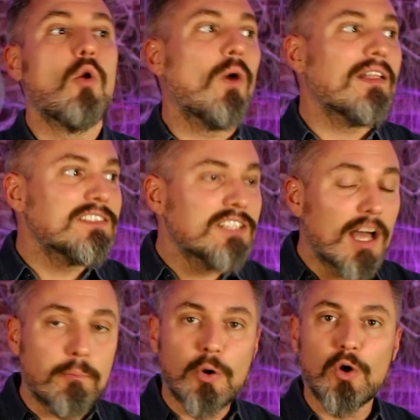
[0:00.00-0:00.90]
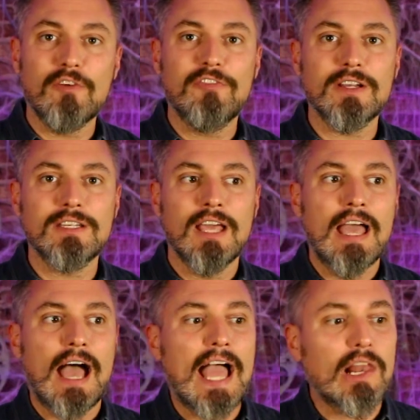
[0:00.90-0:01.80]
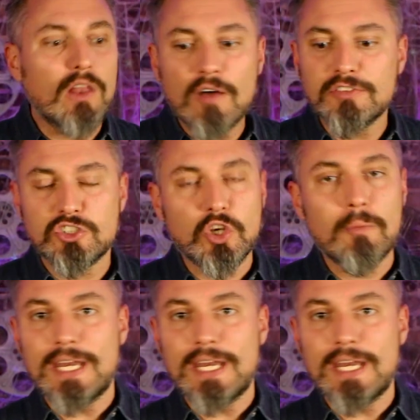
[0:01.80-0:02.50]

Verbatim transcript: while it's not perfect, I love so